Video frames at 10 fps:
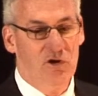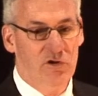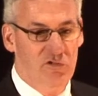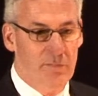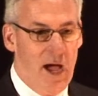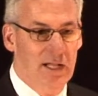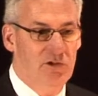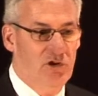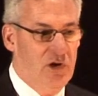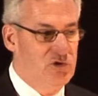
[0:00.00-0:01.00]
increased
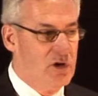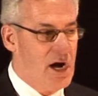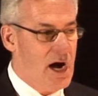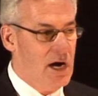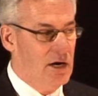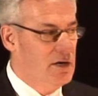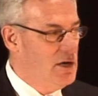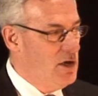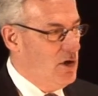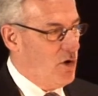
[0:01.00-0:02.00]
mileage on your car,
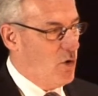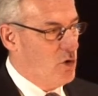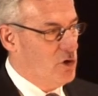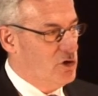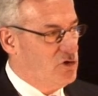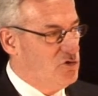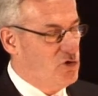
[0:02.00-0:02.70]
or